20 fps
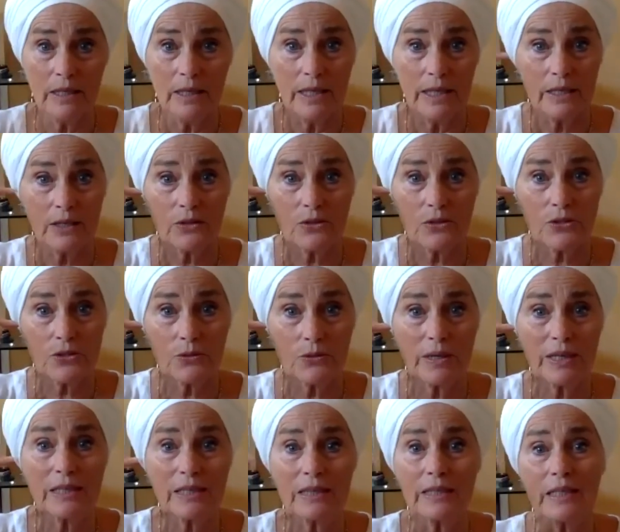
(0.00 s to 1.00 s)
It goes
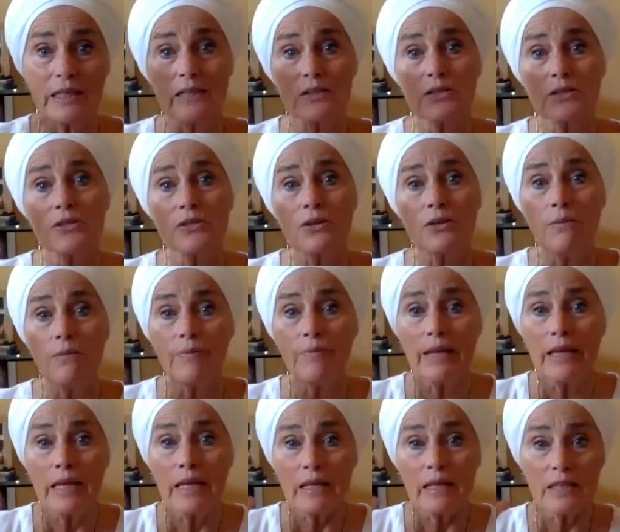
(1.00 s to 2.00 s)
directly in. So
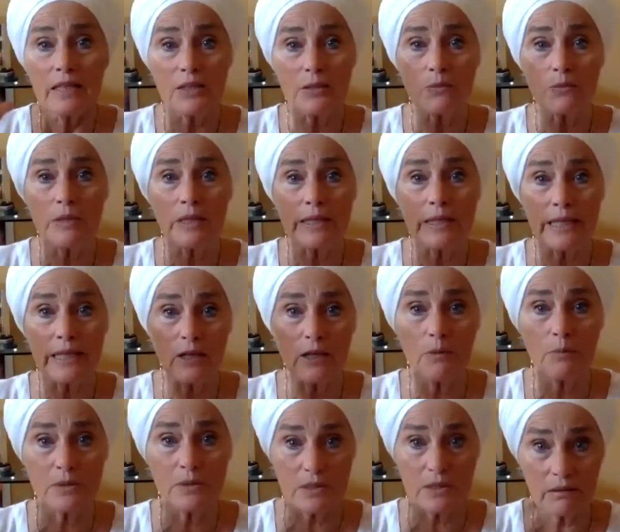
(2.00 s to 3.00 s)
this really
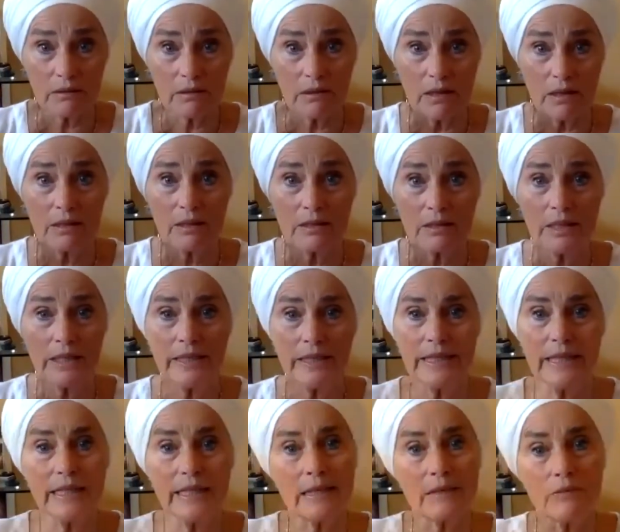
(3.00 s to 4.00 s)
helps the arc line,
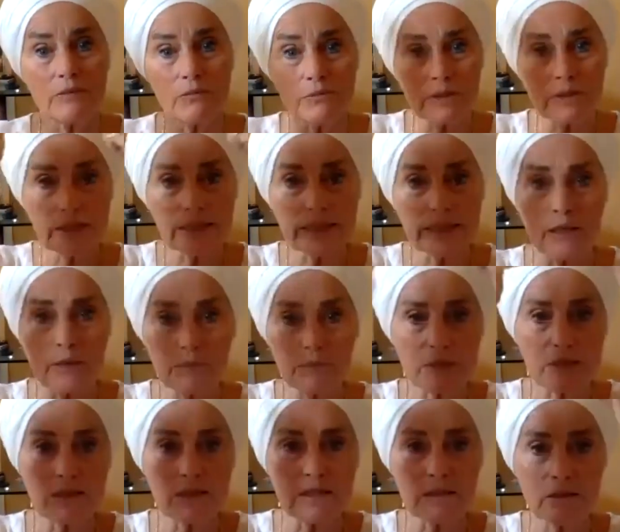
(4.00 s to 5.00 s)
and it really helps
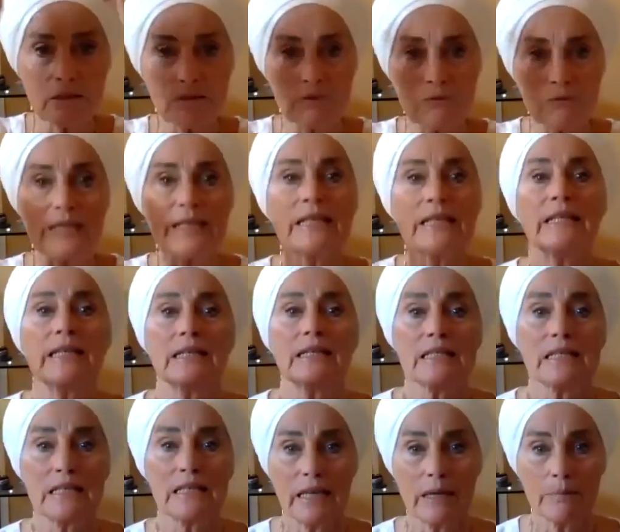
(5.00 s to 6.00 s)
to reconnect
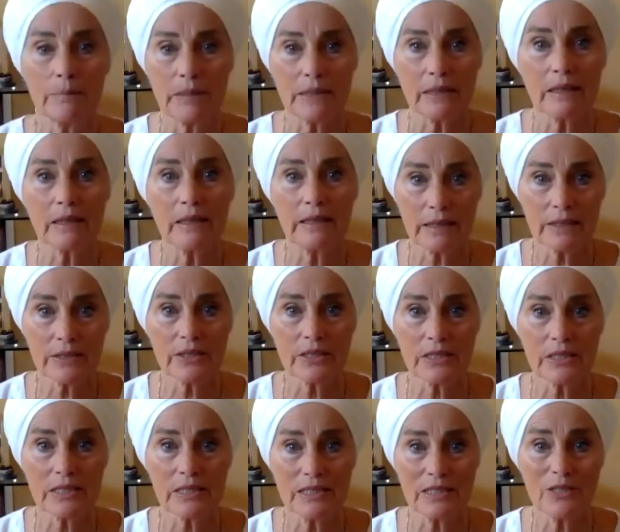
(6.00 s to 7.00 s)
synaptic
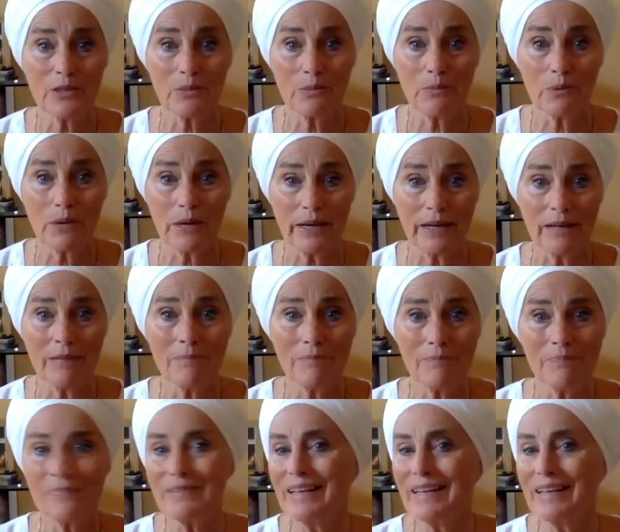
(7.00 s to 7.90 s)
connections in your brain.